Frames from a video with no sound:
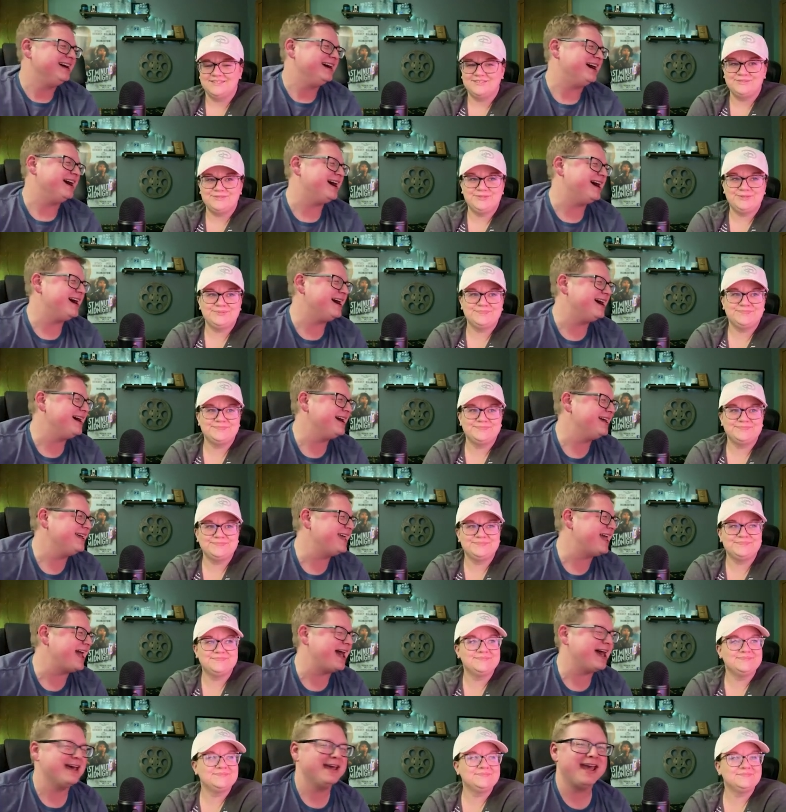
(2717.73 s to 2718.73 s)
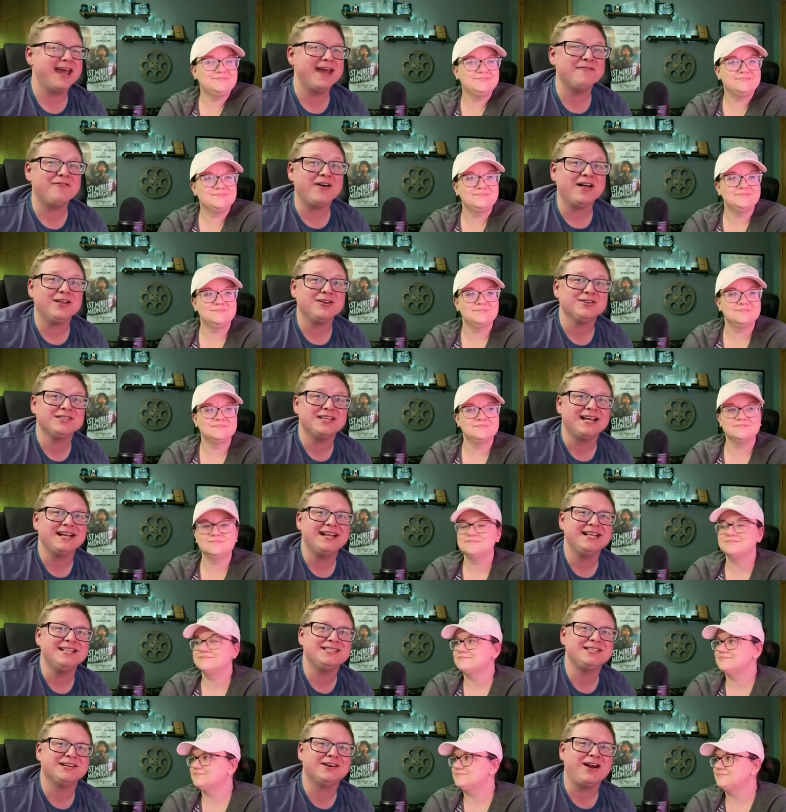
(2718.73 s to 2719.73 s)
Speaker 1: uh, yeah. And follow us on
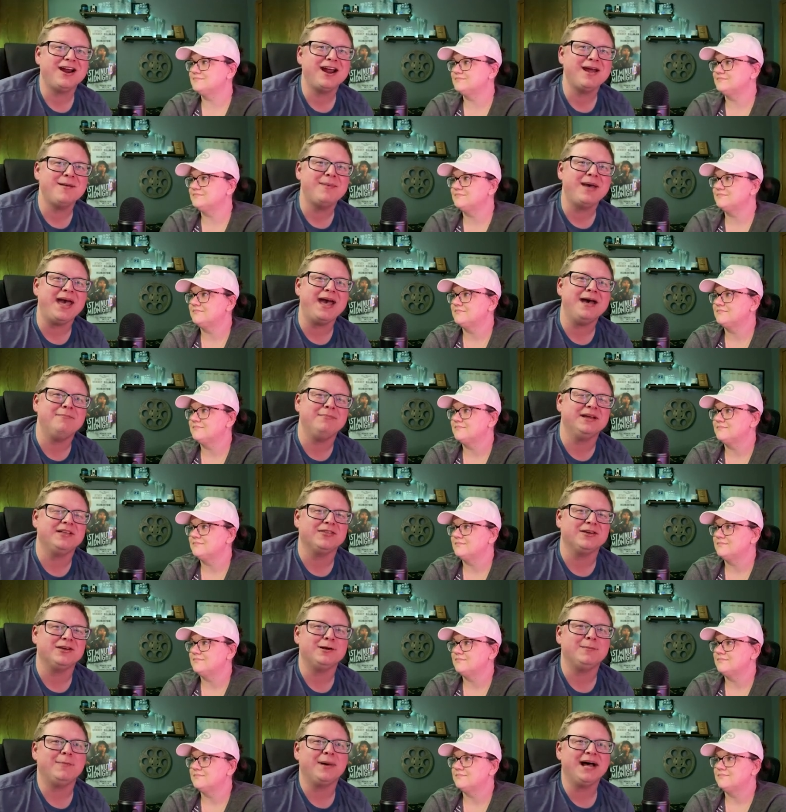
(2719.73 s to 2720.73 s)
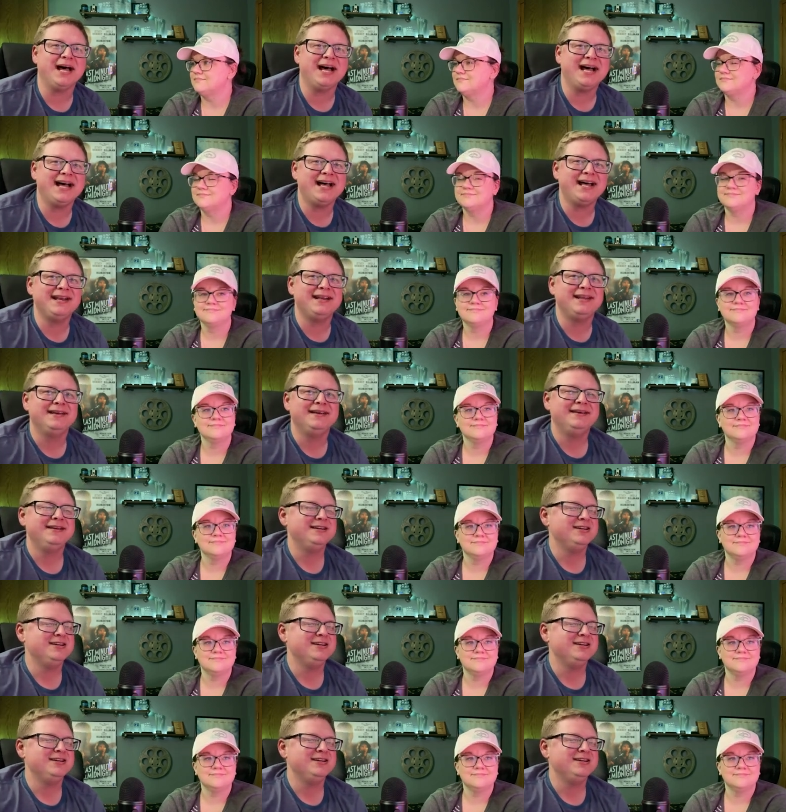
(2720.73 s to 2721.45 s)
Instagram at Big Thunder Pod.